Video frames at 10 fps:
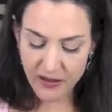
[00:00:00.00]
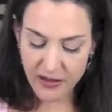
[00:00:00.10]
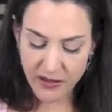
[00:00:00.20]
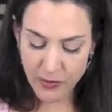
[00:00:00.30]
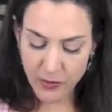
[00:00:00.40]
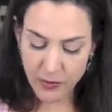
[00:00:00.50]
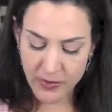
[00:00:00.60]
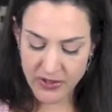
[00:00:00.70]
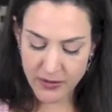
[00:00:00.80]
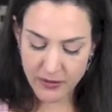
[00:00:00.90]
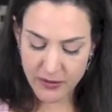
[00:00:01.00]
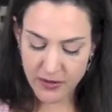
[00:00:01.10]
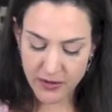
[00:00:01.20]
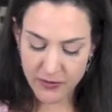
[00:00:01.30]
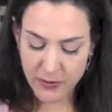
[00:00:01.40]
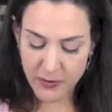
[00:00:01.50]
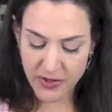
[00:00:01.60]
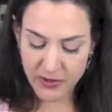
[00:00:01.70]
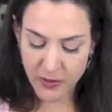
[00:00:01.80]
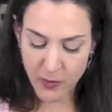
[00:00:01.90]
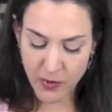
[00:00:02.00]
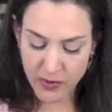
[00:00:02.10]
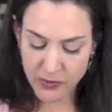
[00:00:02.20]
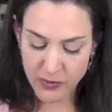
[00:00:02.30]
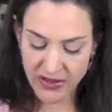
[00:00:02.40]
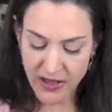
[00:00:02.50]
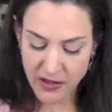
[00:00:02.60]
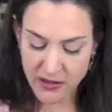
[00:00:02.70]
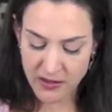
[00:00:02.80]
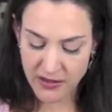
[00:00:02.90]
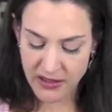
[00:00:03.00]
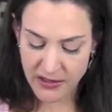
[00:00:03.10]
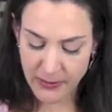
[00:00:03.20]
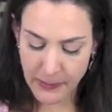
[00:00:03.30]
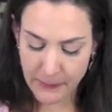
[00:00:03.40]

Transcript: that you will return to the familiar world reluctantly.